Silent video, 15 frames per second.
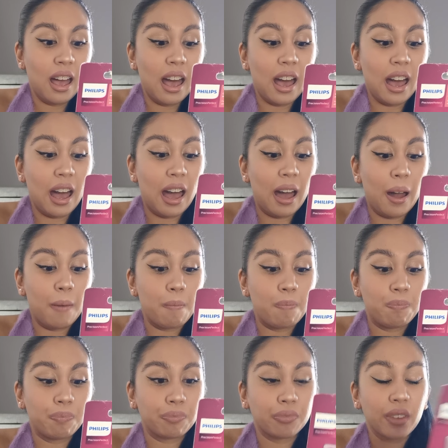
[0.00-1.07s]

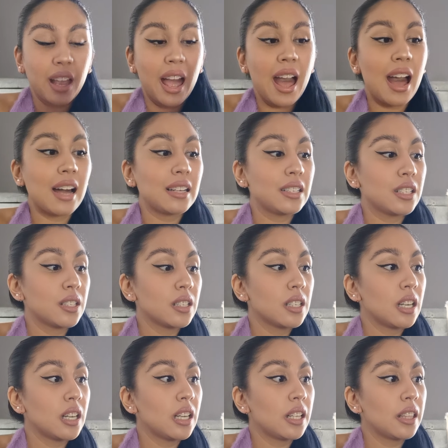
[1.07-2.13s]
and
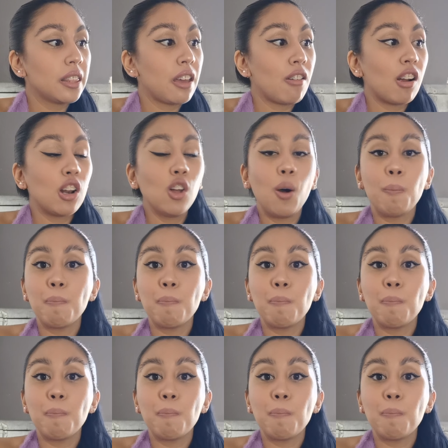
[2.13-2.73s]
there are a lot of